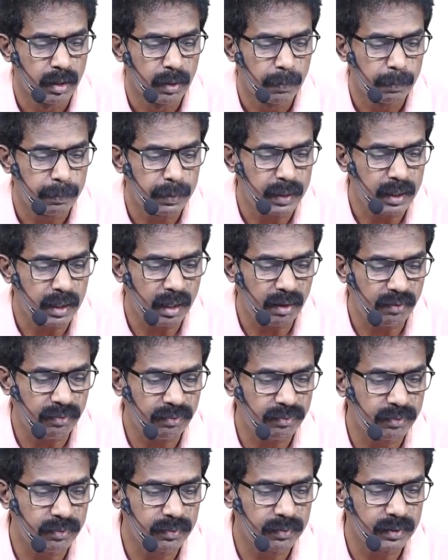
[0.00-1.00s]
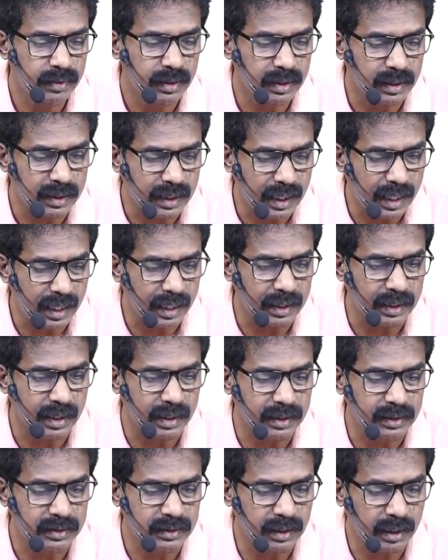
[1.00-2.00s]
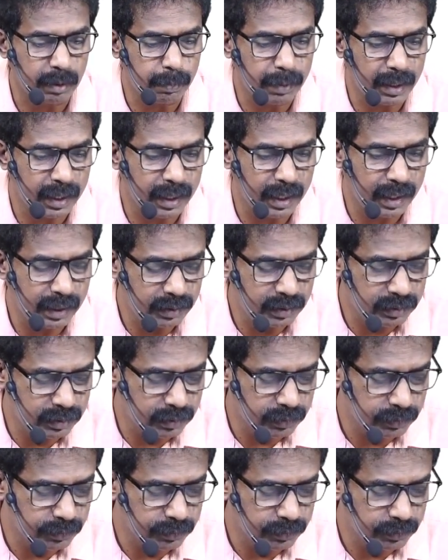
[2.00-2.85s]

P of A, that is 3 by 8.